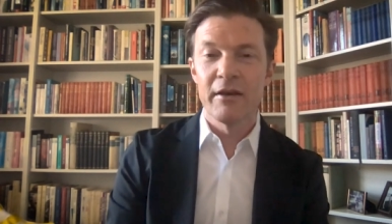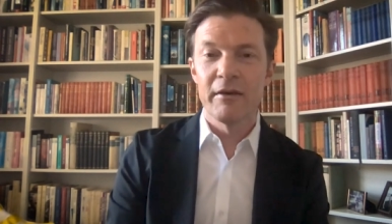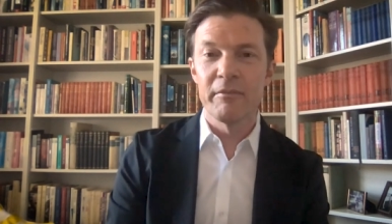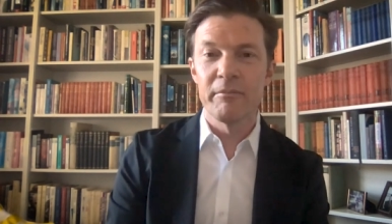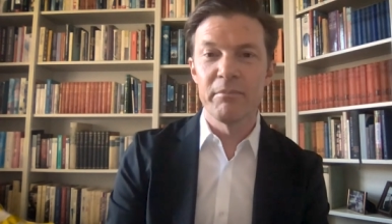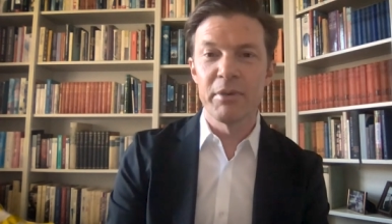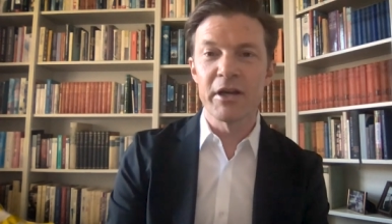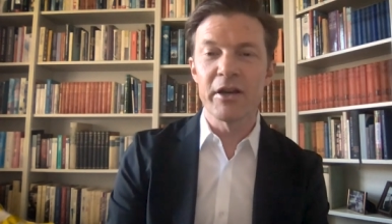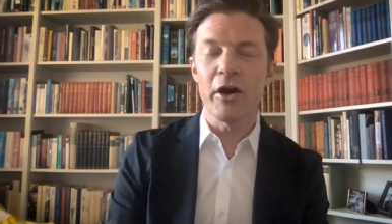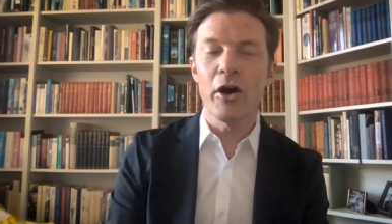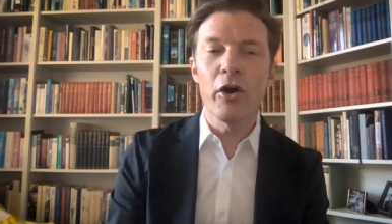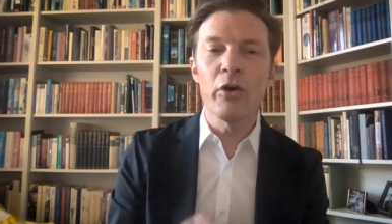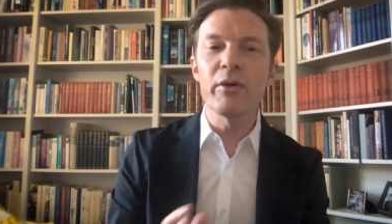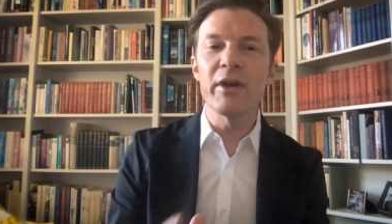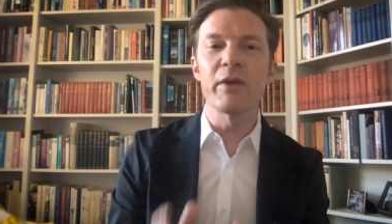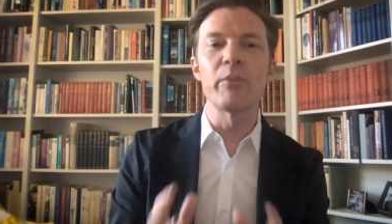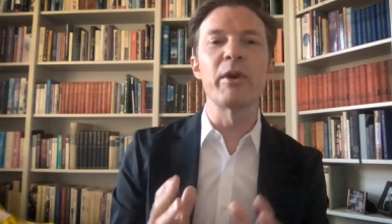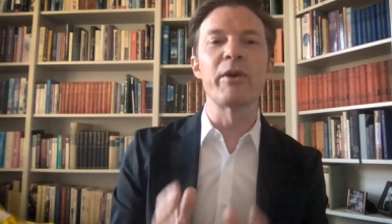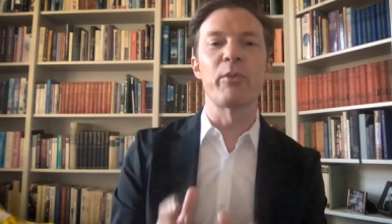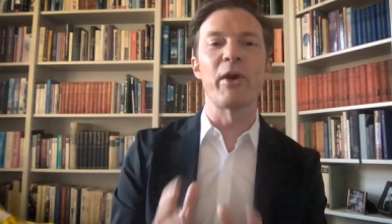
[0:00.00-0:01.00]
but
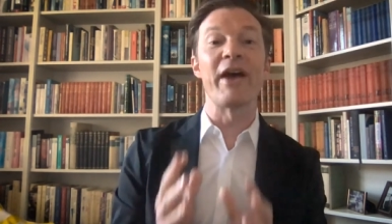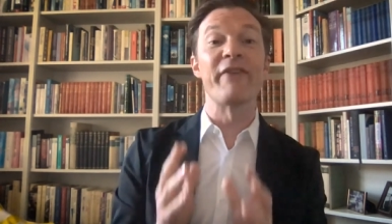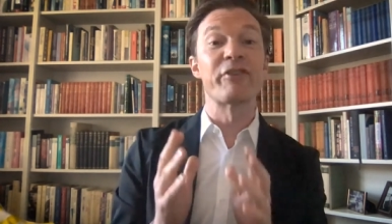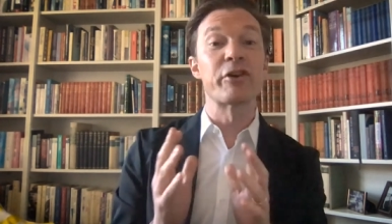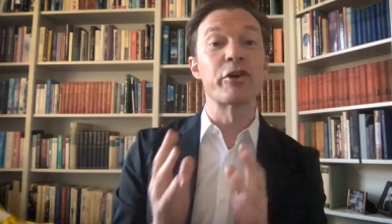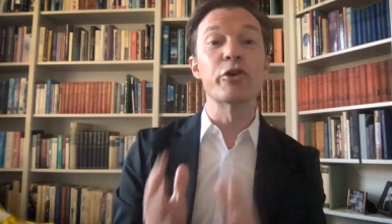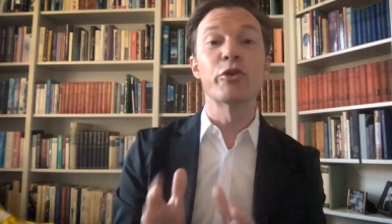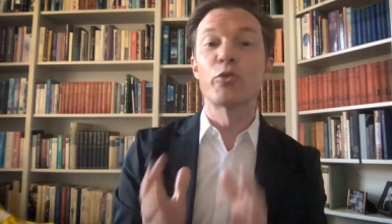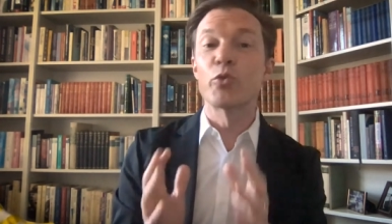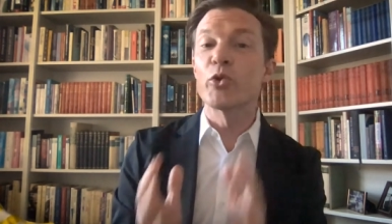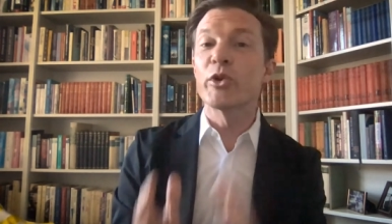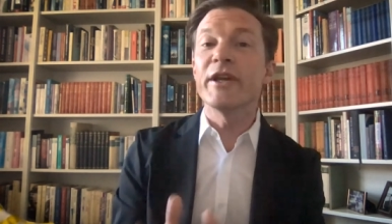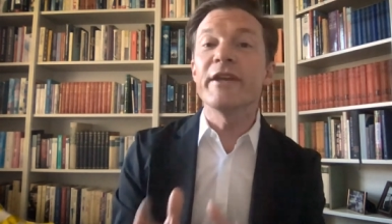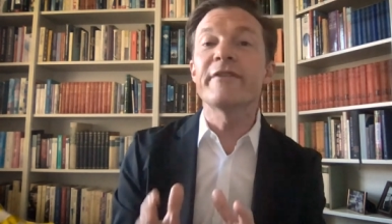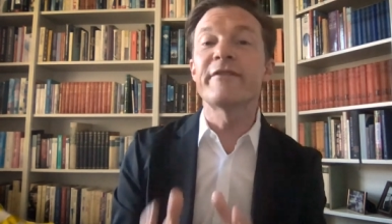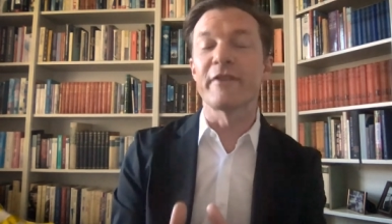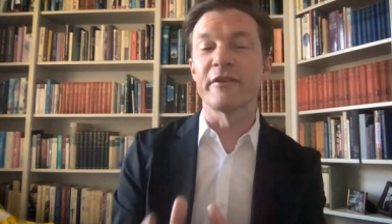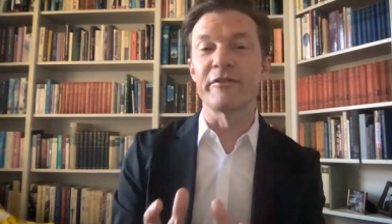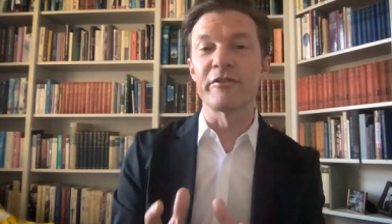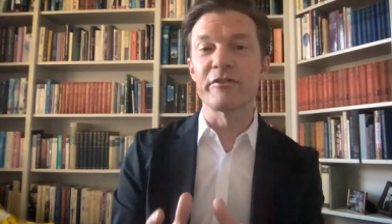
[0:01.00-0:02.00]
only when we have good
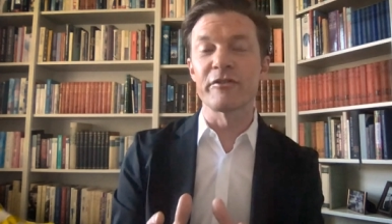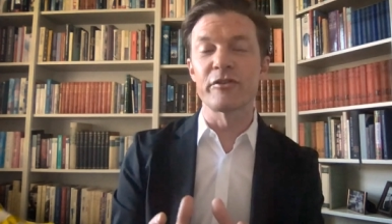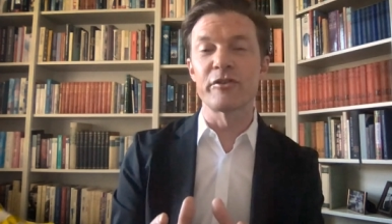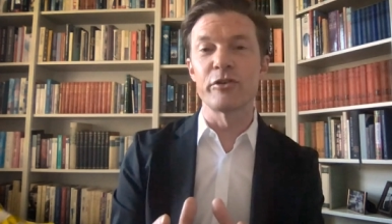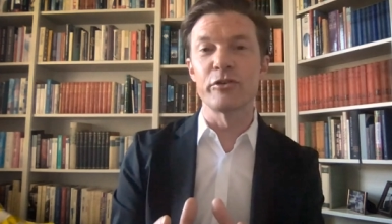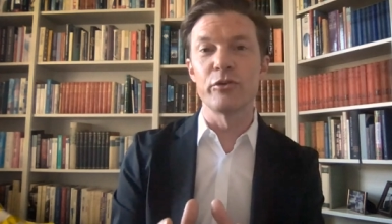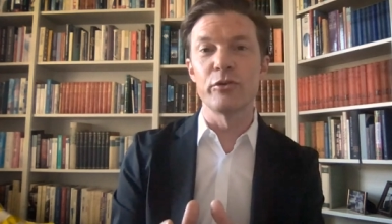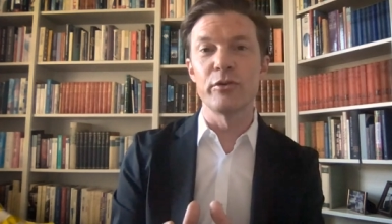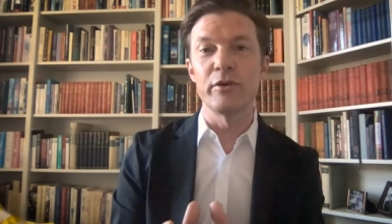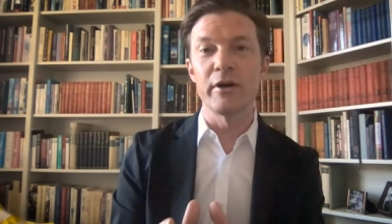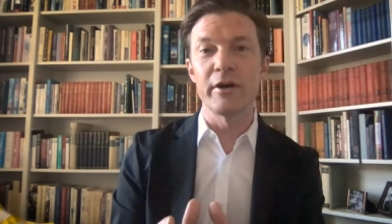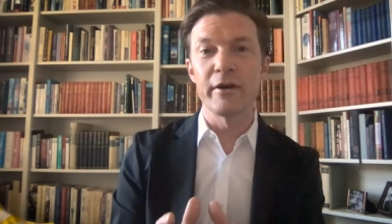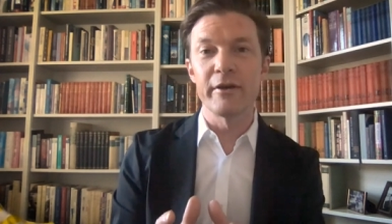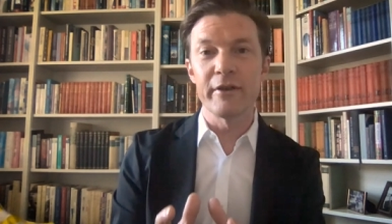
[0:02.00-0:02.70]
reasons to